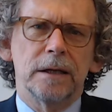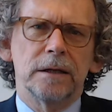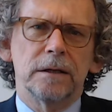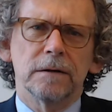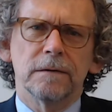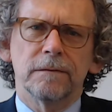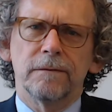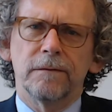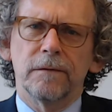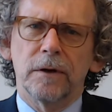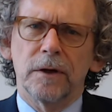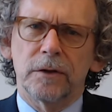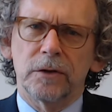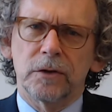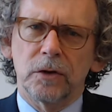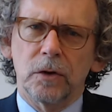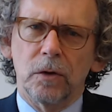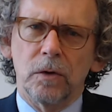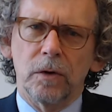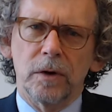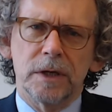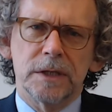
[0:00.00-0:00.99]
of
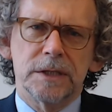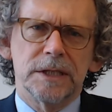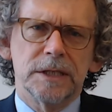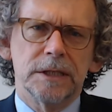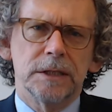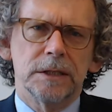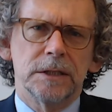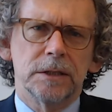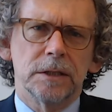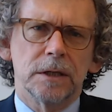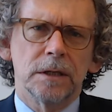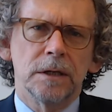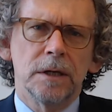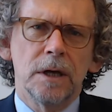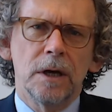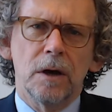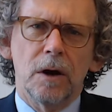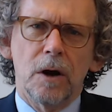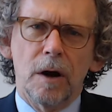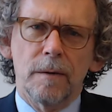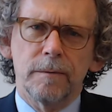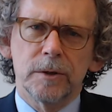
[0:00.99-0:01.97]
authority to
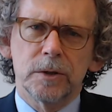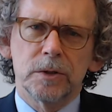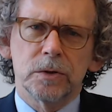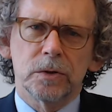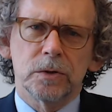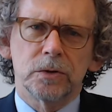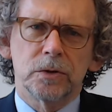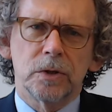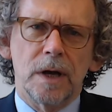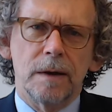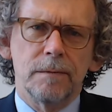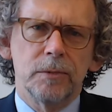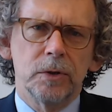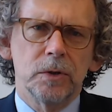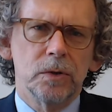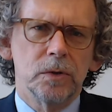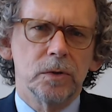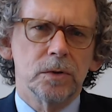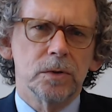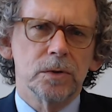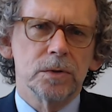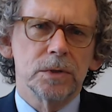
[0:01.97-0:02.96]
arbitral
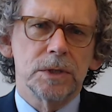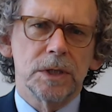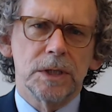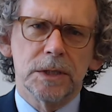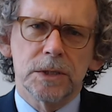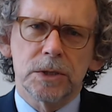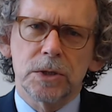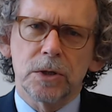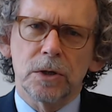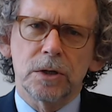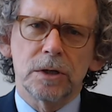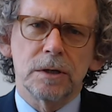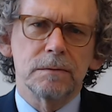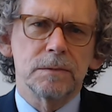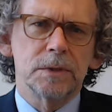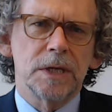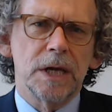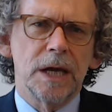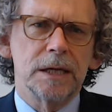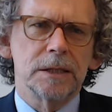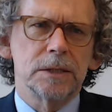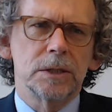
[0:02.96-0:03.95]
tribunals in
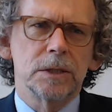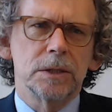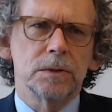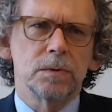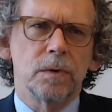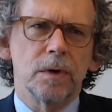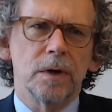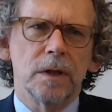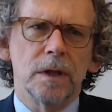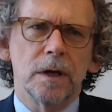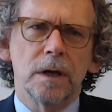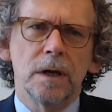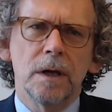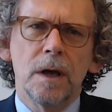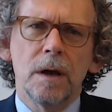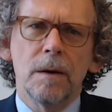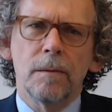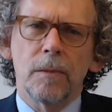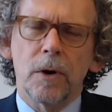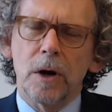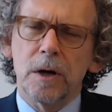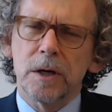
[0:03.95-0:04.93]
circumstances where the
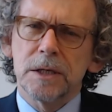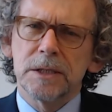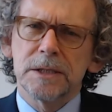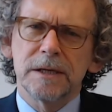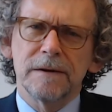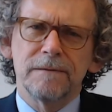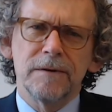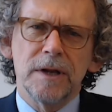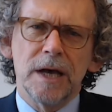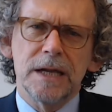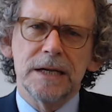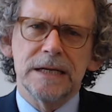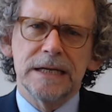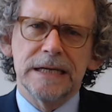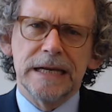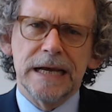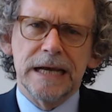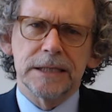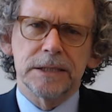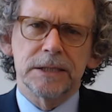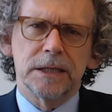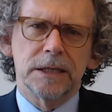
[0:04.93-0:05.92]
parties have not
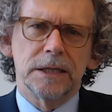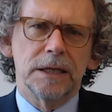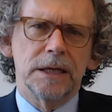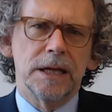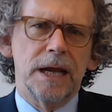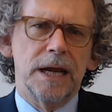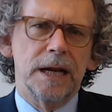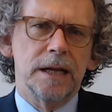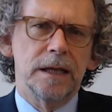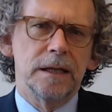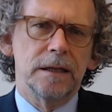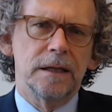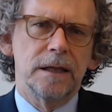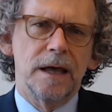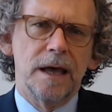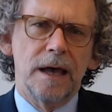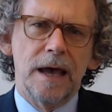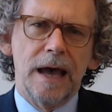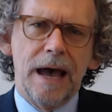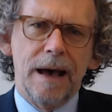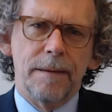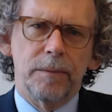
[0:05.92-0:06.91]
designated the
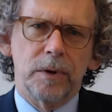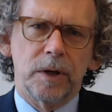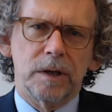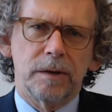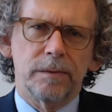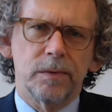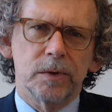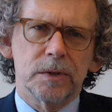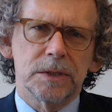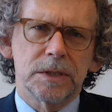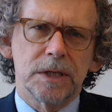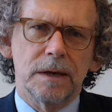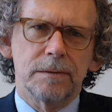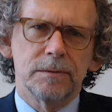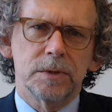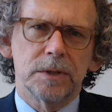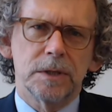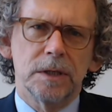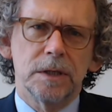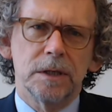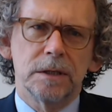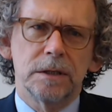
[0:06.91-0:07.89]
applicable
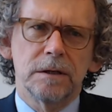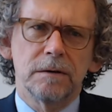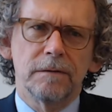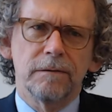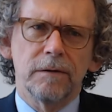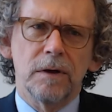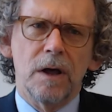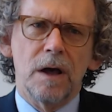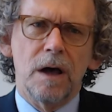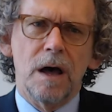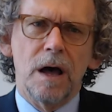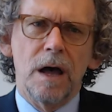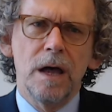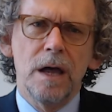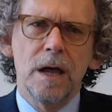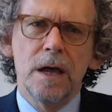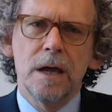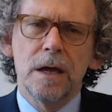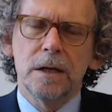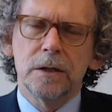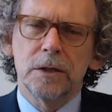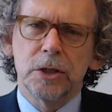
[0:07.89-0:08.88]
substantive law
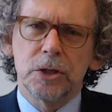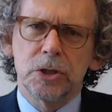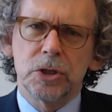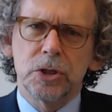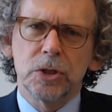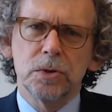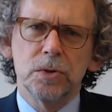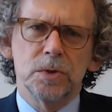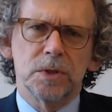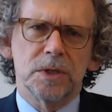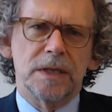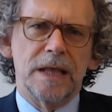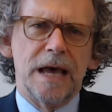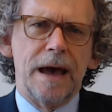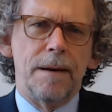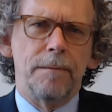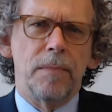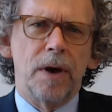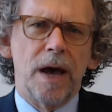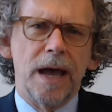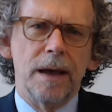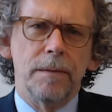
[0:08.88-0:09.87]
to choose that
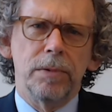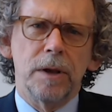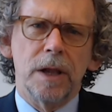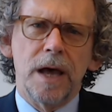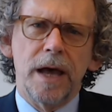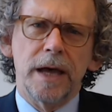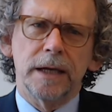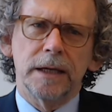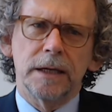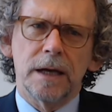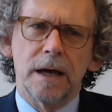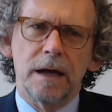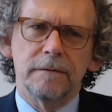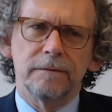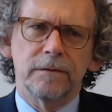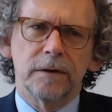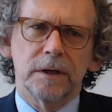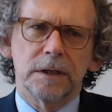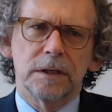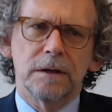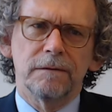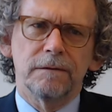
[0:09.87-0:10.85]
by applying
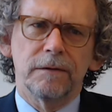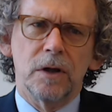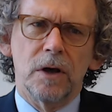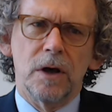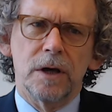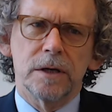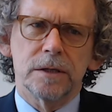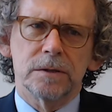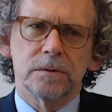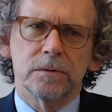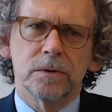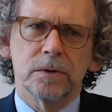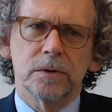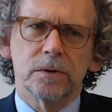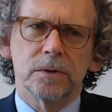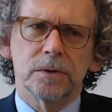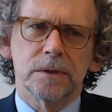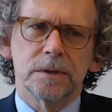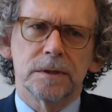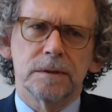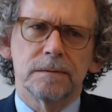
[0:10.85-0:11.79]
conflict of laws rules.